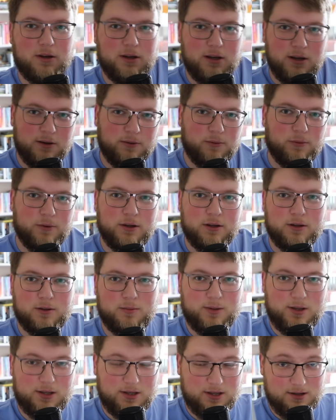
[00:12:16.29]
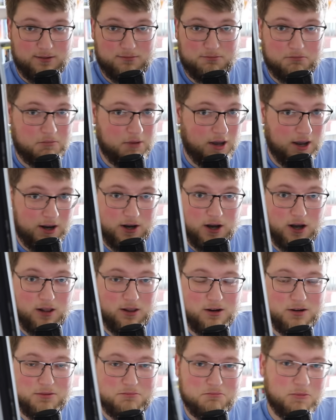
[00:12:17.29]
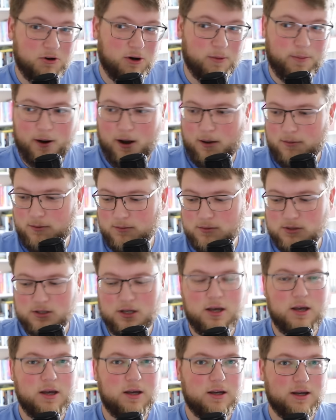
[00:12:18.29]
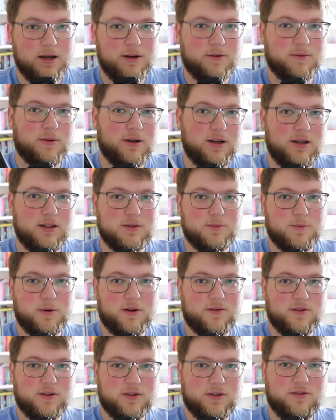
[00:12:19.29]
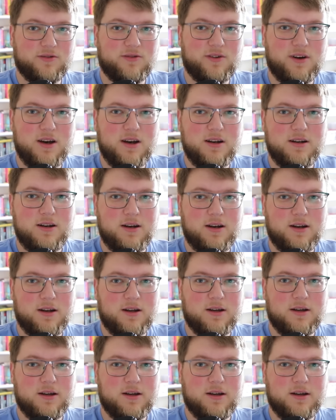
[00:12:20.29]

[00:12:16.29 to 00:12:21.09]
It will be in color, no problems. It reads perfectly fine.